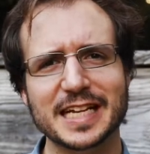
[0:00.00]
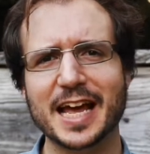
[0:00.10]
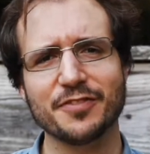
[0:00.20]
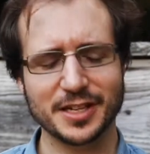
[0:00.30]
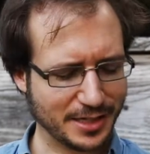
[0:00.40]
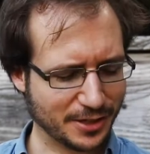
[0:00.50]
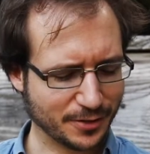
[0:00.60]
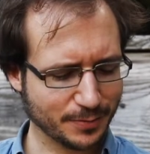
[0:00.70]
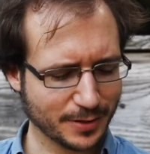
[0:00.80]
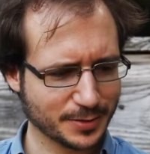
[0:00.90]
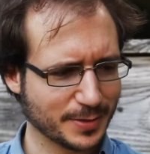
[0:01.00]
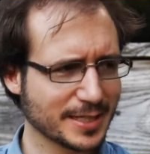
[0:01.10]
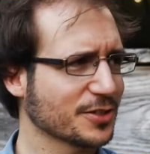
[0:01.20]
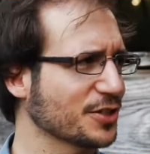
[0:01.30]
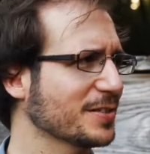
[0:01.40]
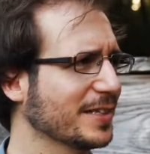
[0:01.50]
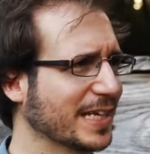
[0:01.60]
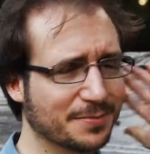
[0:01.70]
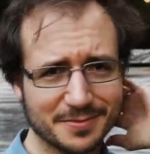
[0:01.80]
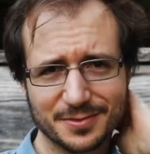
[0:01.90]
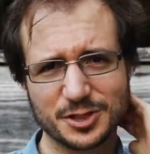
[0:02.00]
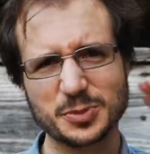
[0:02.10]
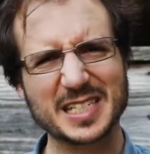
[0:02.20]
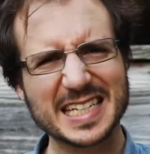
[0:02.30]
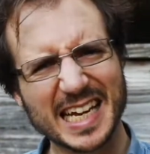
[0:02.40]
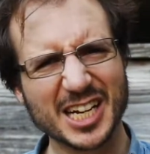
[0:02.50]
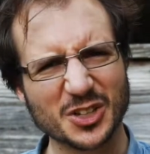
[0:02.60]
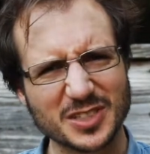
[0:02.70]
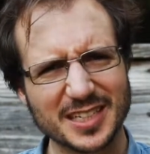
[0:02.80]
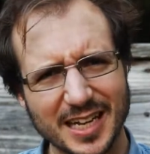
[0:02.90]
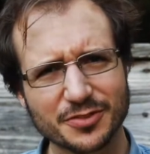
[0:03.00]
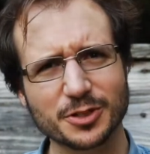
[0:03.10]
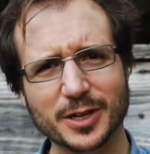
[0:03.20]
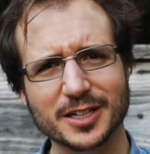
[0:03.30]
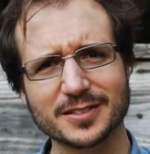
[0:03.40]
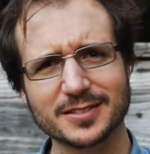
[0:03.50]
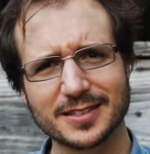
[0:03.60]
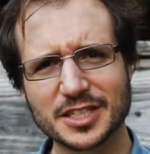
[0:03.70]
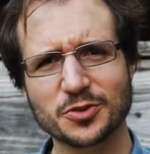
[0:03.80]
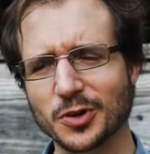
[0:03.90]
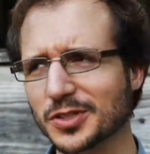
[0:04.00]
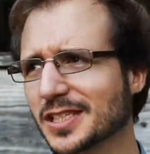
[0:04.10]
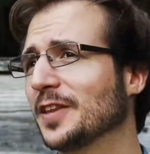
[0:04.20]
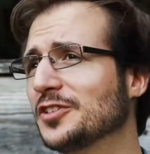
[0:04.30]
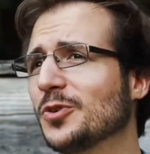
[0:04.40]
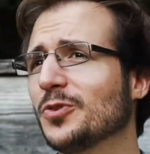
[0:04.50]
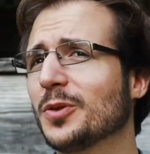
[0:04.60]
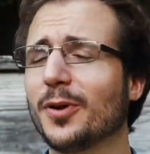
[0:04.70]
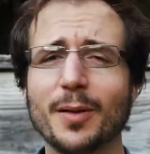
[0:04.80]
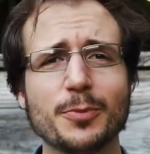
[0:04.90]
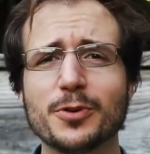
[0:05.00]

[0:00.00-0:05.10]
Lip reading: dive in here, because there's mosquitoes everywhere. That's gross. So the problem